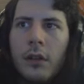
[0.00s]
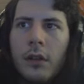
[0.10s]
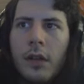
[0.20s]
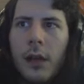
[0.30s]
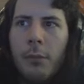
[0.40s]

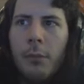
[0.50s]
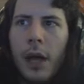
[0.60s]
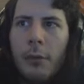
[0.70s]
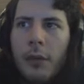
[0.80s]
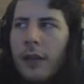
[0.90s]
Yeah,
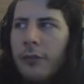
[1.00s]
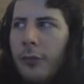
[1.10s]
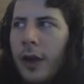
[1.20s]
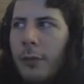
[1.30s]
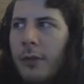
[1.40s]
bottom left,
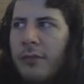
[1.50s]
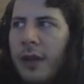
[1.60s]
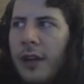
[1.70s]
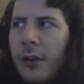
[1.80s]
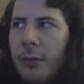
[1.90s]
right above
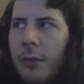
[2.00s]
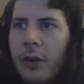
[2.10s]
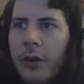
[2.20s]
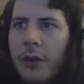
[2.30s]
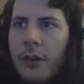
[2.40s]
my health
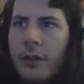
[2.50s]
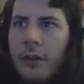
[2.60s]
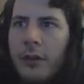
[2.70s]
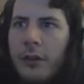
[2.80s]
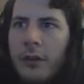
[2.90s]
bar.
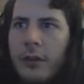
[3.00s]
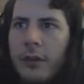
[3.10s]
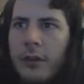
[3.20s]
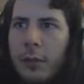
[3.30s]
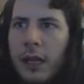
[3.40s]

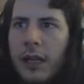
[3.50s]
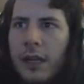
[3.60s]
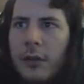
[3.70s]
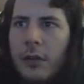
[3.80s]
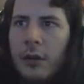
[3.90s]
There's a
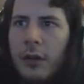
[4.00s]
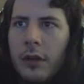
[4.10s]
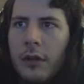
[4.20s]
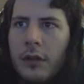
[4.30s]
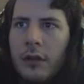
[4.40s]
blinky-doo going on.